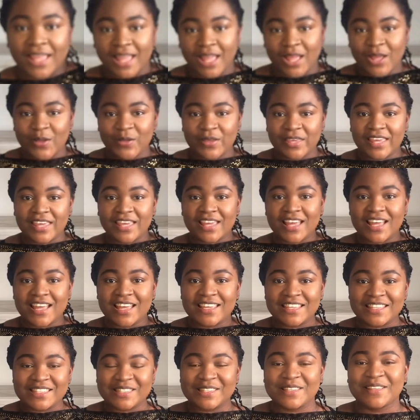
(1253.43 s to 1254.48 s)
Okay
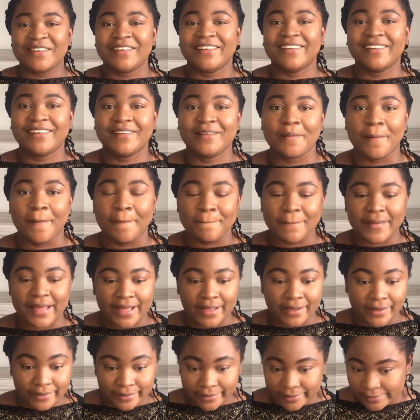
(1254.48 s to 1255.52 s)
guys, I'm
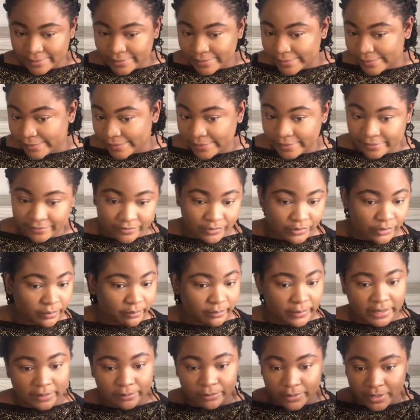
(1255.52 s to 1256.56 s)
back and I have done
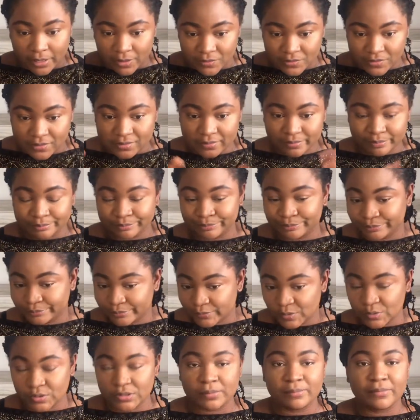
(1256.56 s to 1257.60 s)
my brows
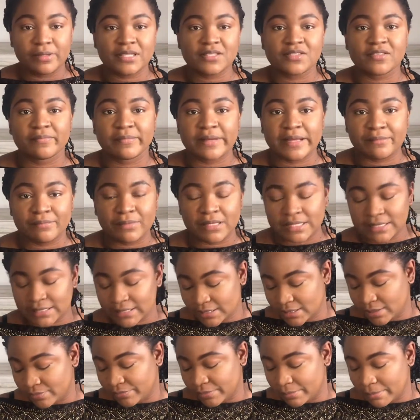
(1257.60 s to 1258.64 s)
to the best of my
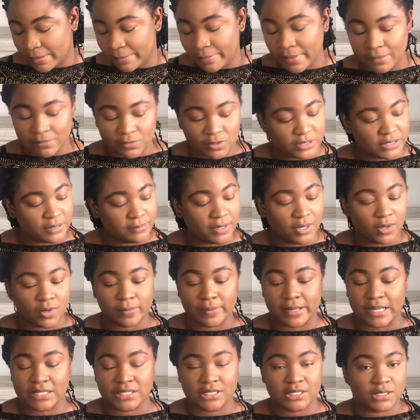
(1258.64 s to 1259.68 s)
ability. Remember, I'm not a makeup
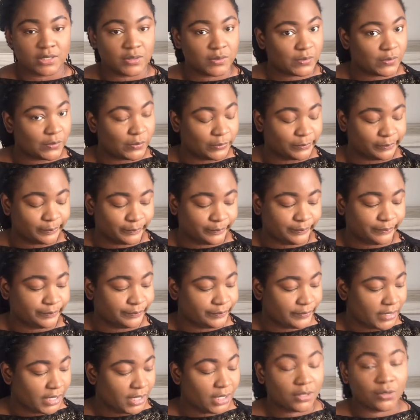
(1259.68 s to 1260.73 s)
artist, so
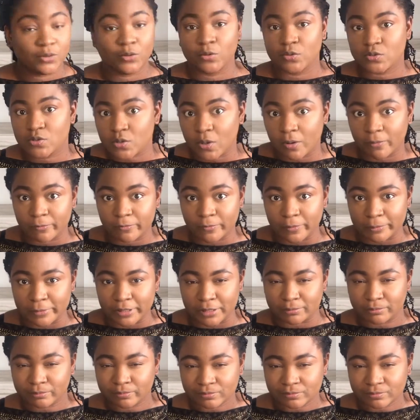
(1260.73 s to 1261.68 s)
don't come for me.